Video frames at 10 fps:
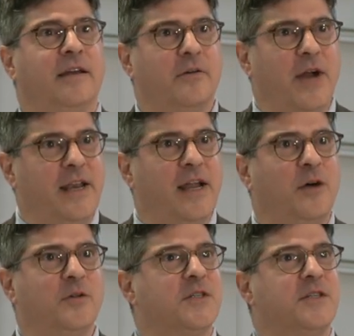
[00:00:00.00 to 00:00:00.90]
Right
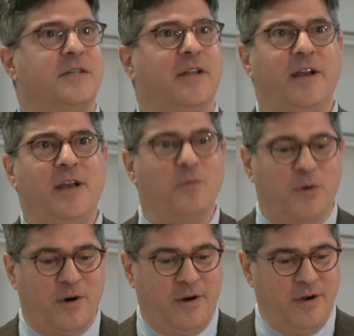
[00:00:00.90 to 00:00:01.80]
now, it's not
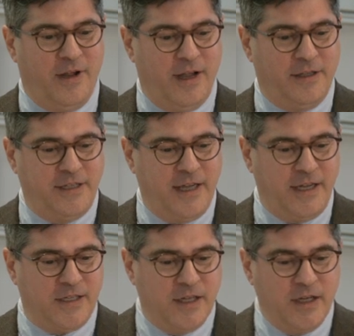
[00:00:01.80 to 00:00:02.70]
anymore uh, the
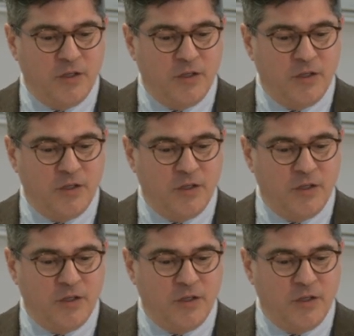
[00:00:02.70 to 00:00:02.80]
case.